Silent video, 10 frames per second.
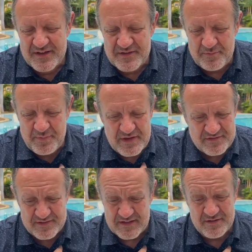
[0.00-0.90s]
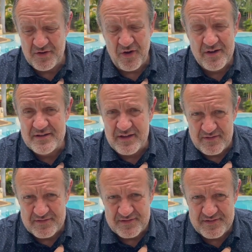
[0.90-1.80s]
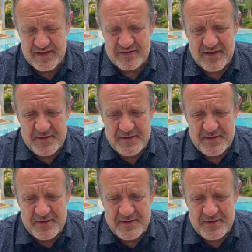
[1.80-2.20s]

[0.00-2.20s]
The peace that God gives is that